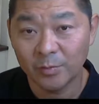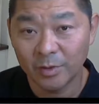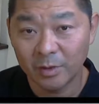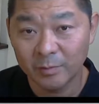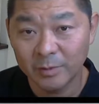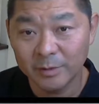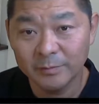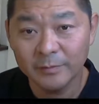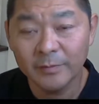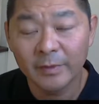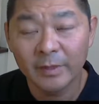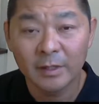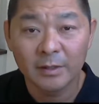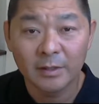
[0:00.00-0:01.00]
problem,
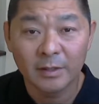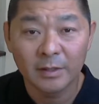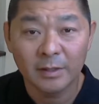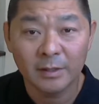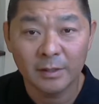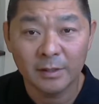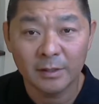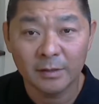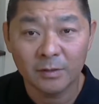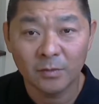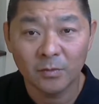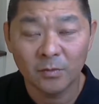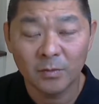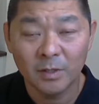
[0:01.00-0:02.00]

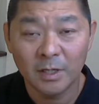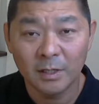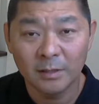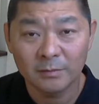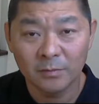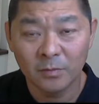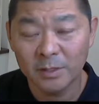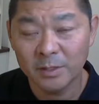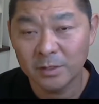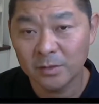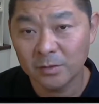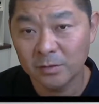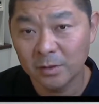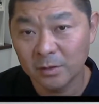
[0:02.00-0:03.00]
and what did
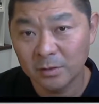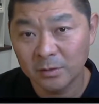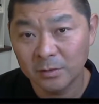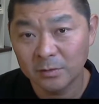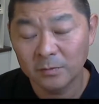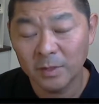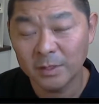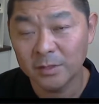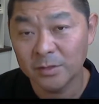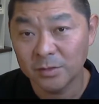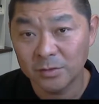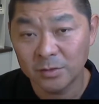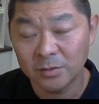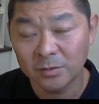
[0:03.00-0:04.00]
you
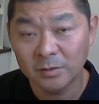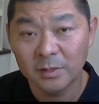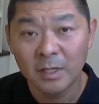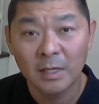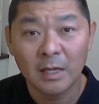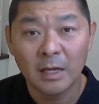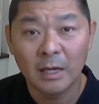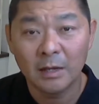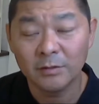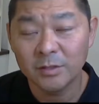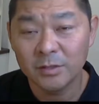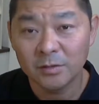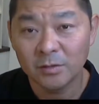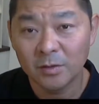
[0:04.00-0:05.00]
do, how
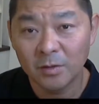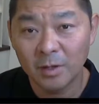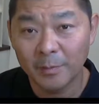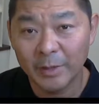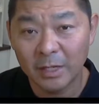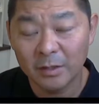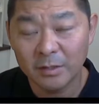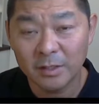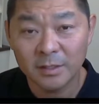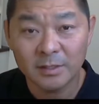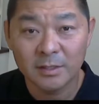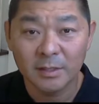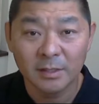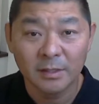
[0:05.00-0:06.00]
did you go about
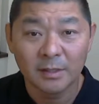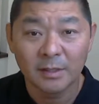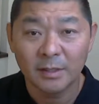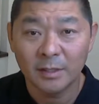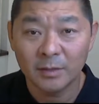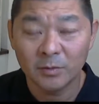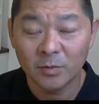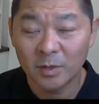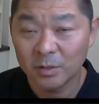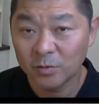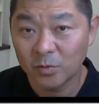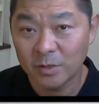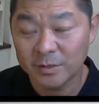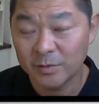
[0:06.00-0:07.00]
it, and
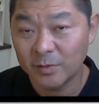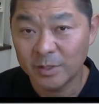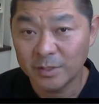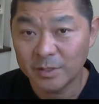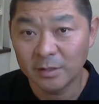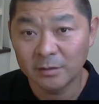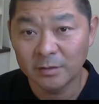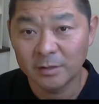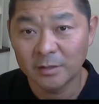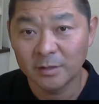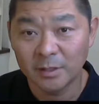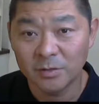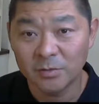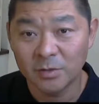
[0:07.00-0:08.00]
what was the result
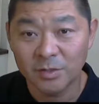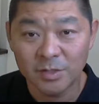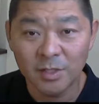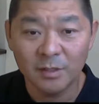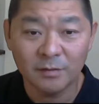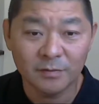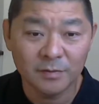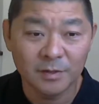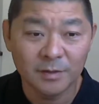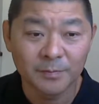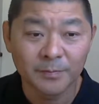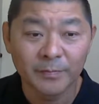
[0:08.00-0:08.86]
that you achieved.